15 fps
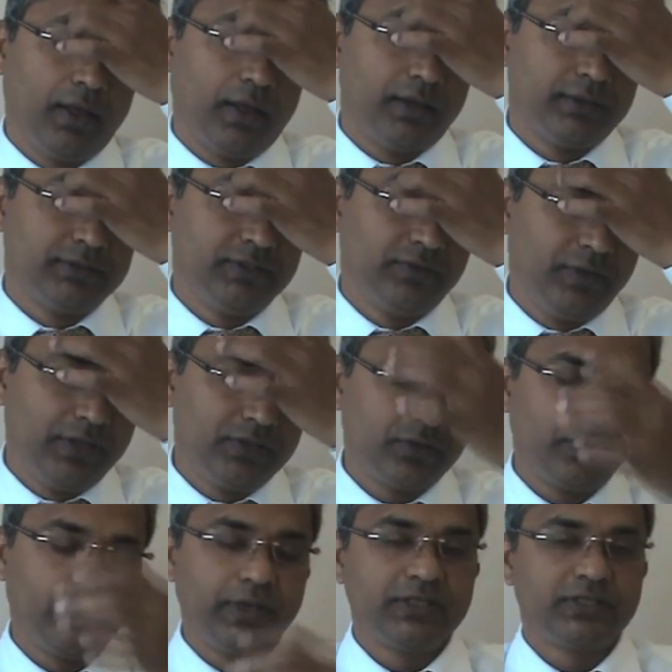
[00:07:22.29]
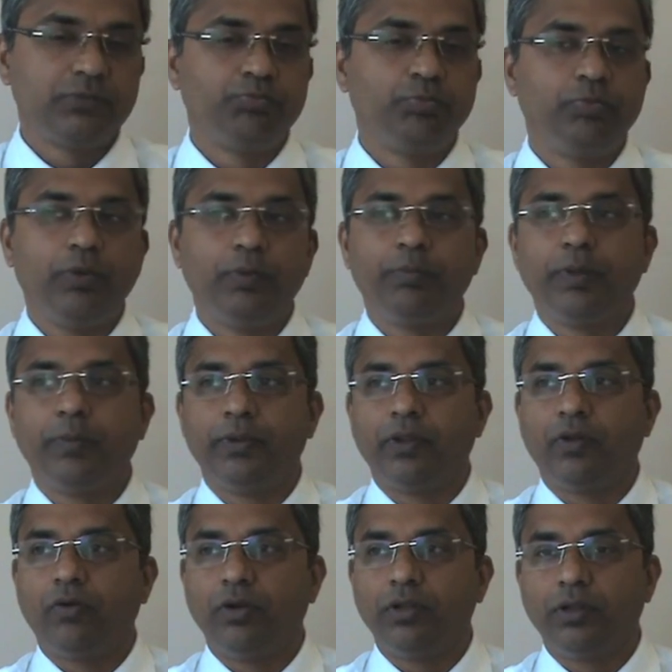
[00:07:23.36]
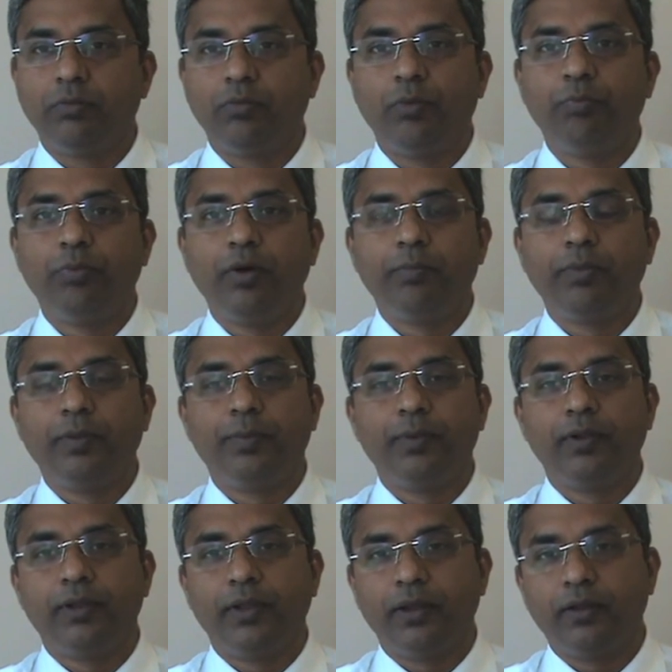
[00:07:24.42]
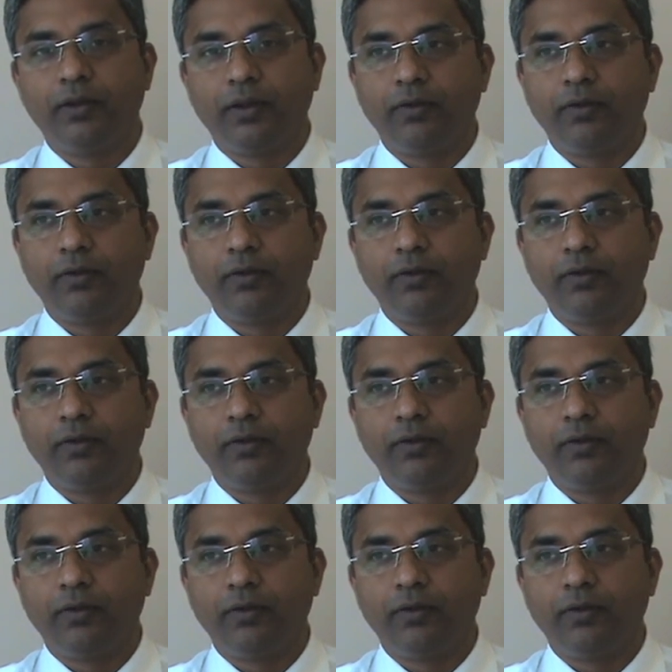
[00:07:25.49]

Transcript: And civilians are very simple people, they call the Mumpa people there,